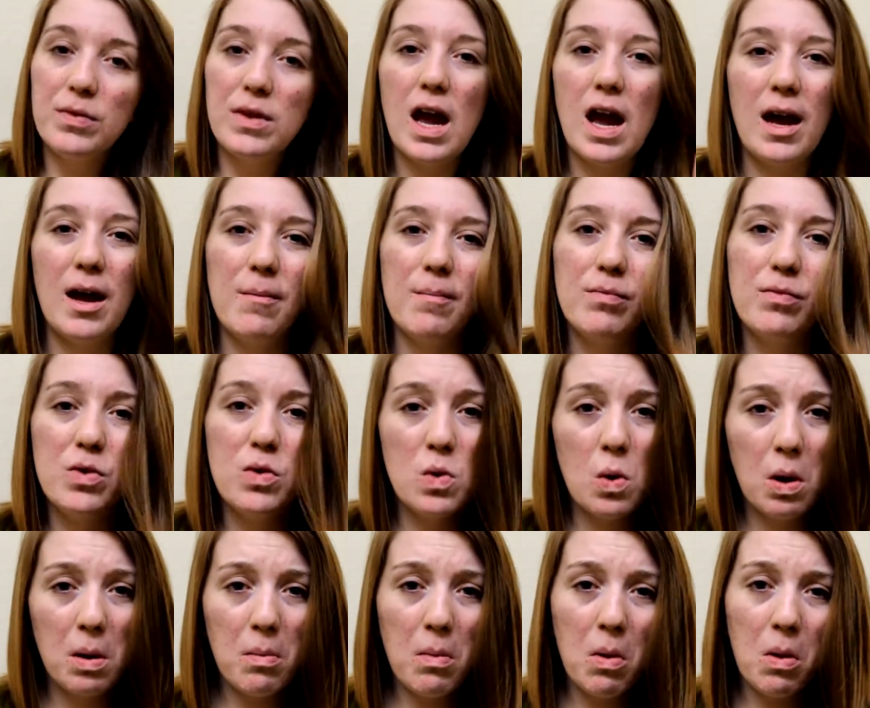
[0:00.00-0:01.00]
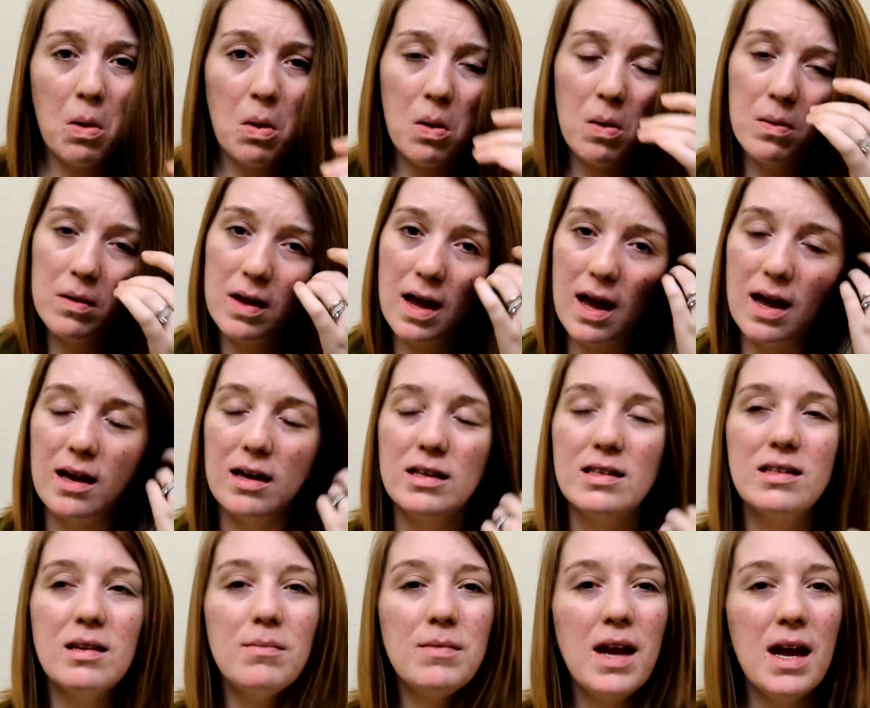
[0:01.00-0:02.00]
normal,
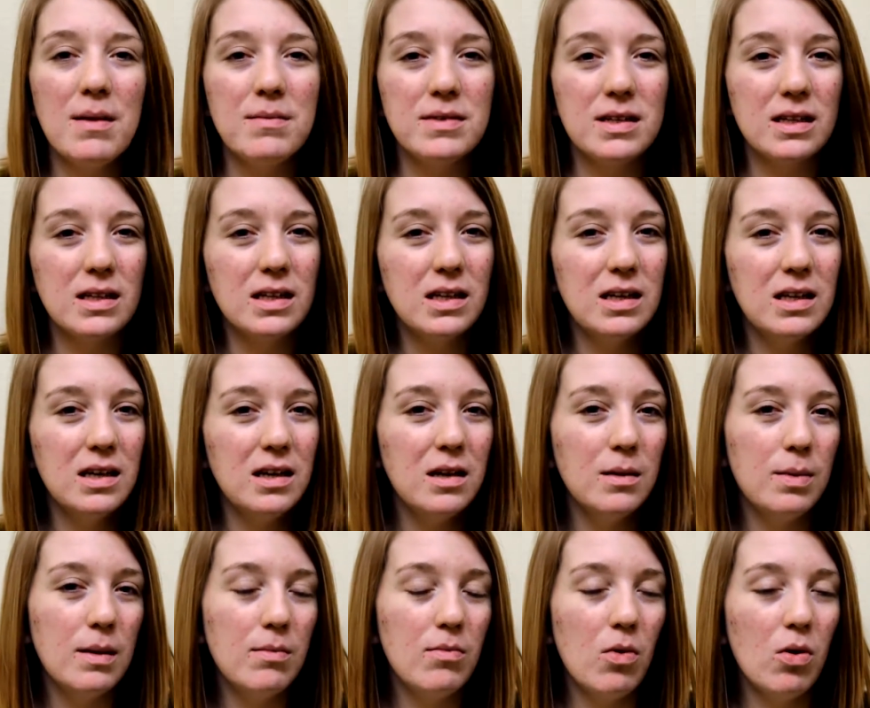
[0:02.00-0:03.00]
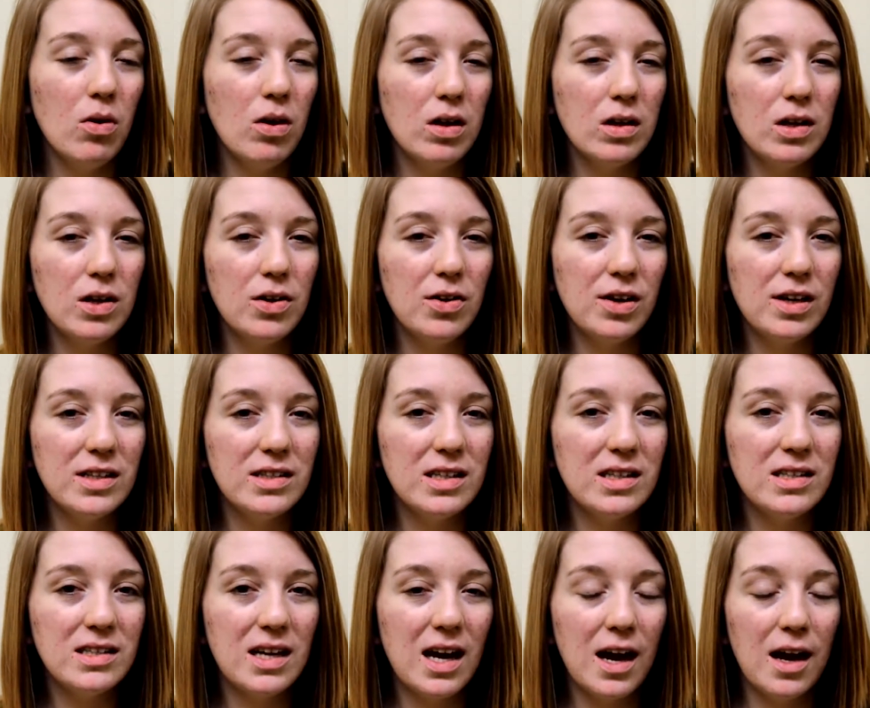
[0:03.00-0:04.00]
sometimes a little bit more on the
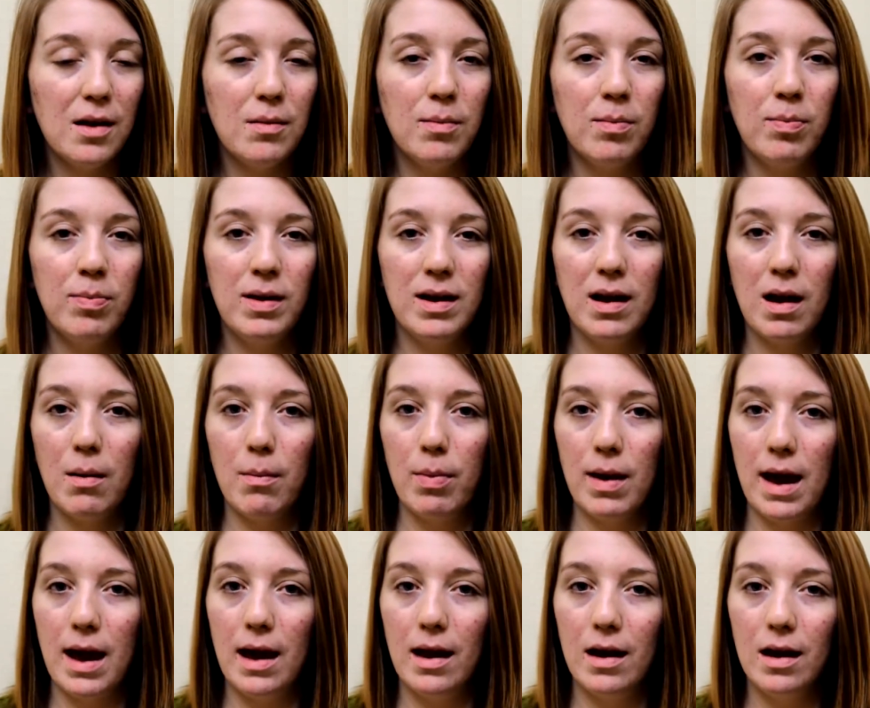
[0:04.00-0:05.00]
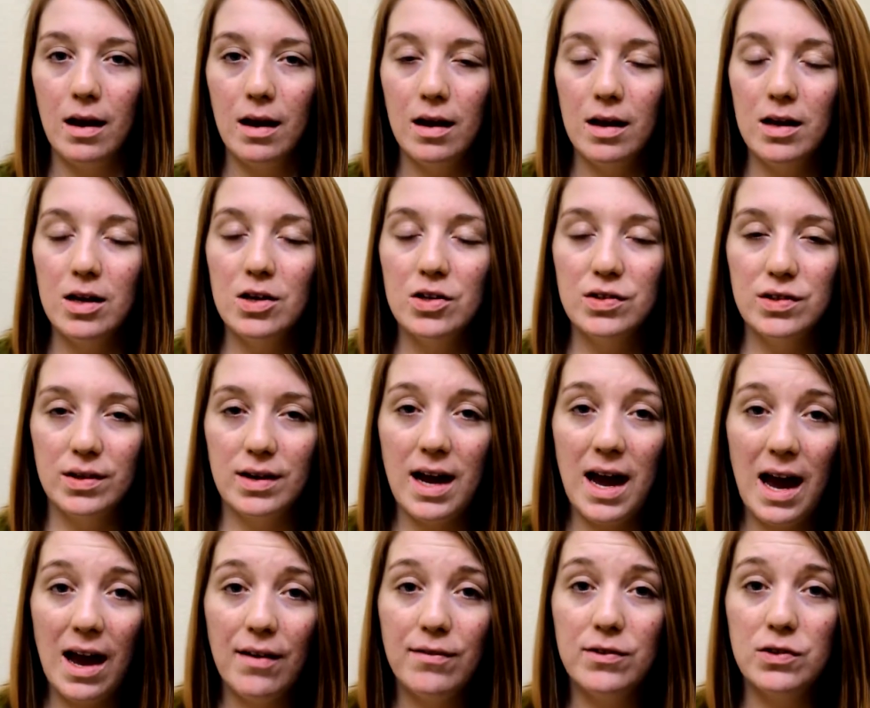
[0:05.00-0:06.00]
greasy side, but not bad. So to
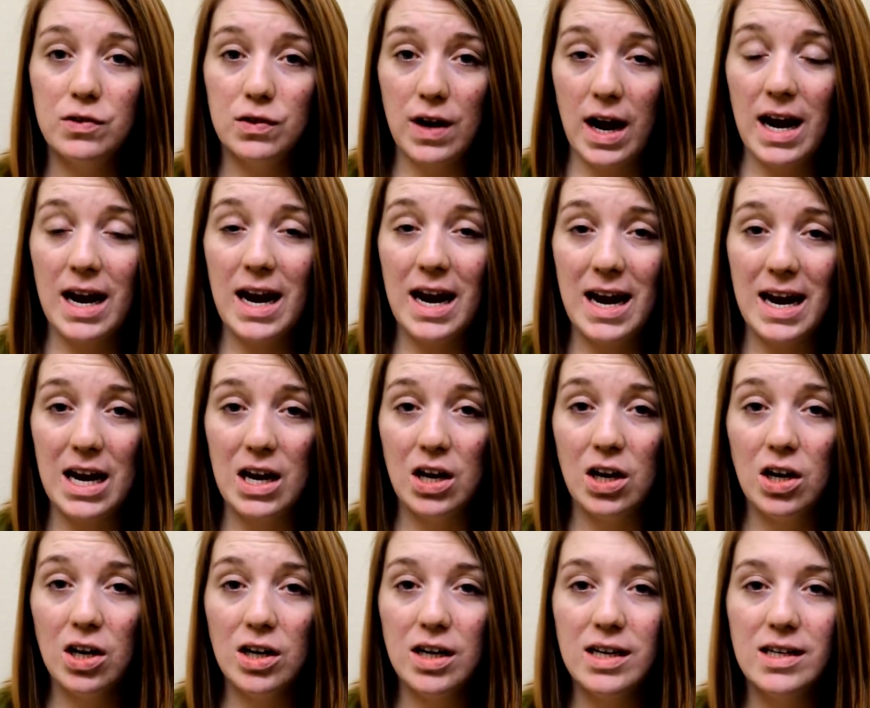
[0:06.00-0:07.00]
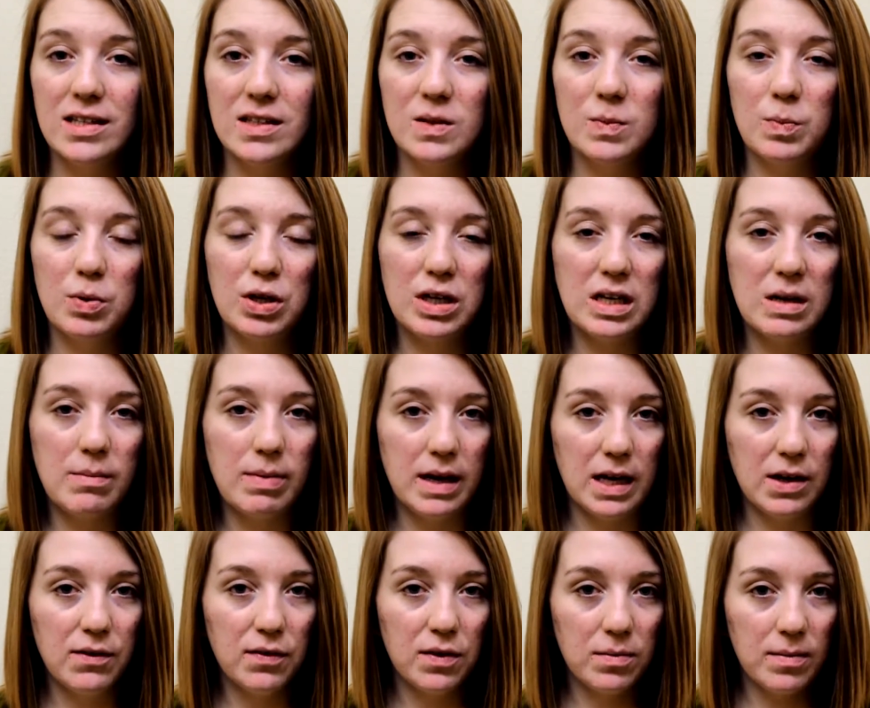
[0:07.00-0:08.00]
have dry hair is pretty
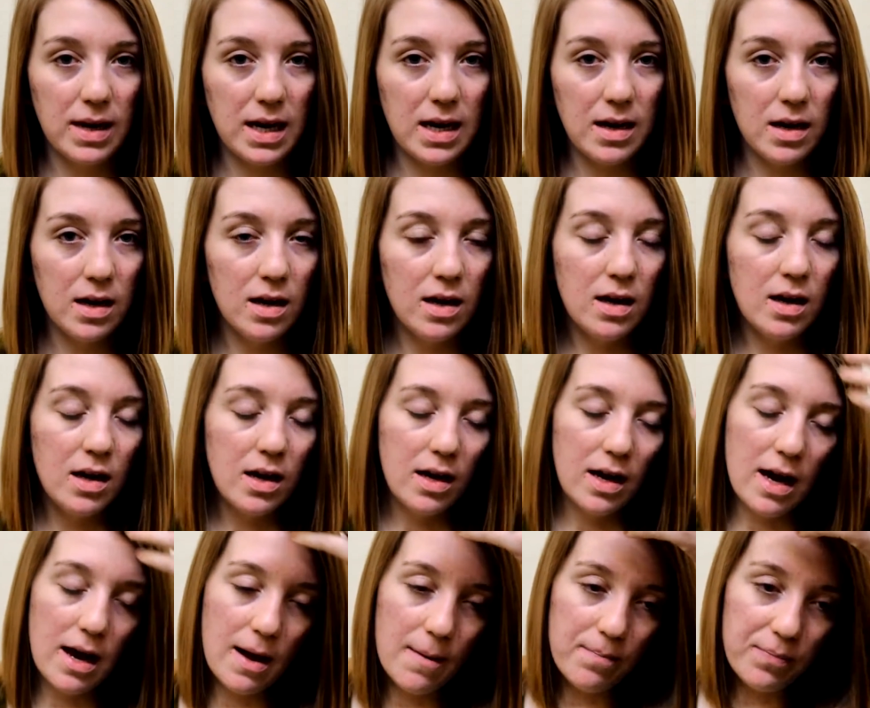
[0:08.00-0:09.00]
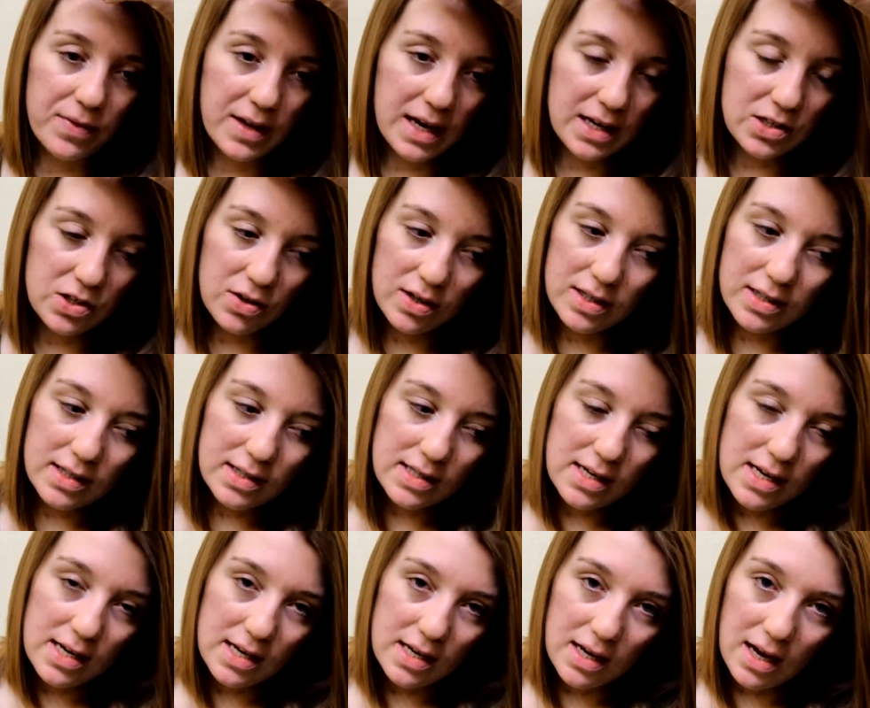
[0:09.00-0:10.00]
big for me. As you can
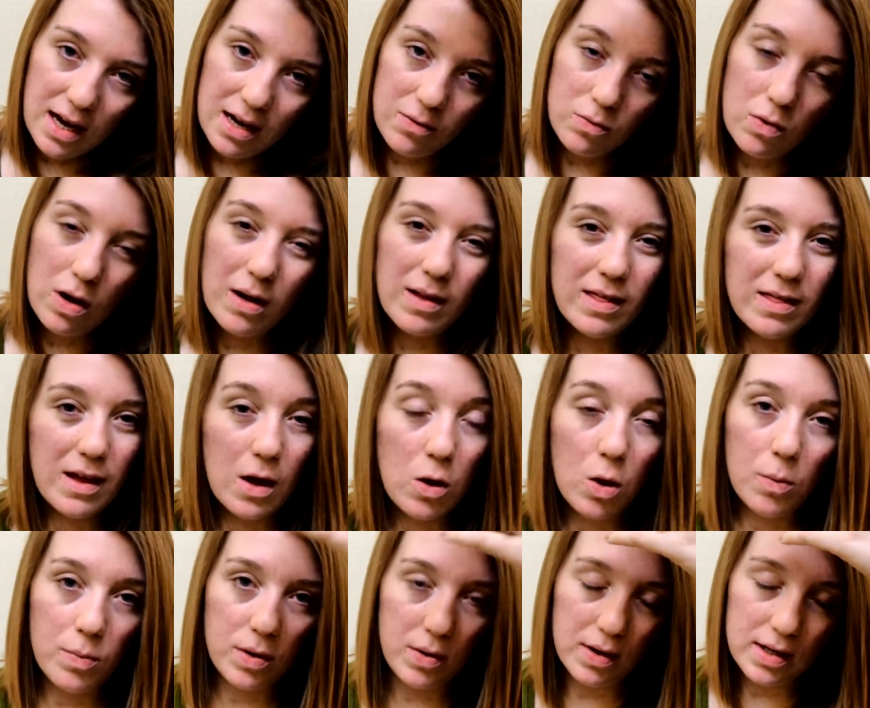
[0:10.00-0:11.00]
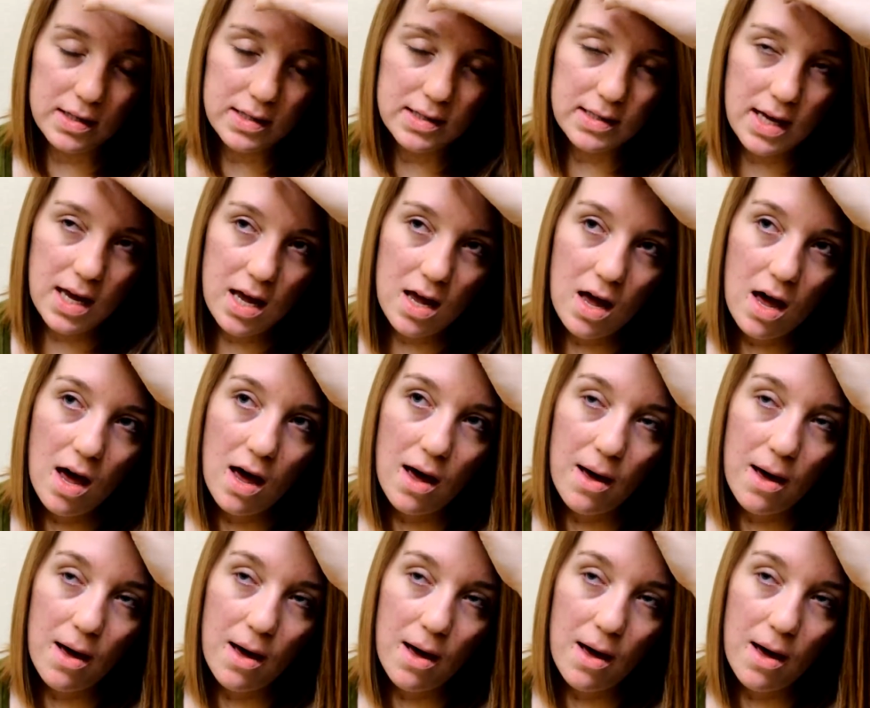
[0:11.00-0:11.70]
see, I hope you can see.